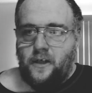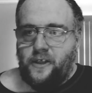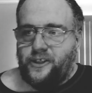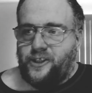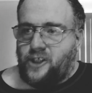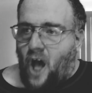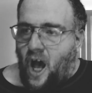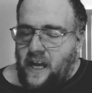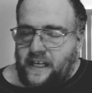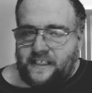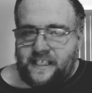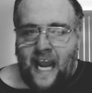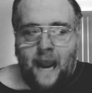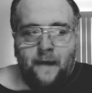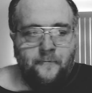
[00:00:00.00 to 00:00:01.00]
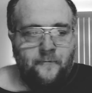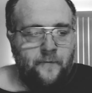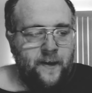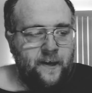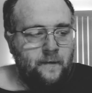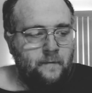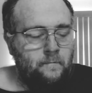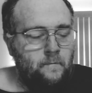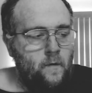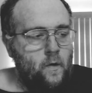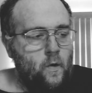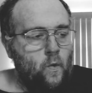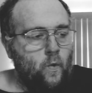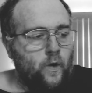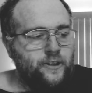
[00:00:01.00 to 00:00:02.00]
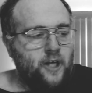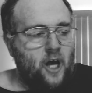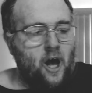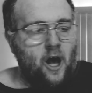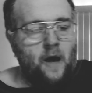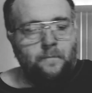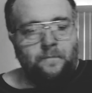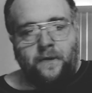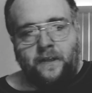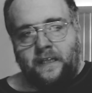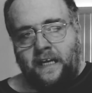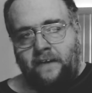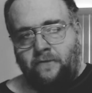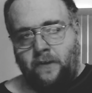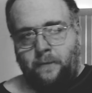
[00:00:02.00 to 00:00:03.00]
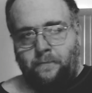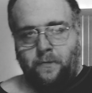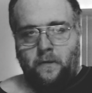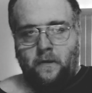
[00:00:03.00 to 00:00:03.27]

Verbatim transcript: saw his game film was unbelievably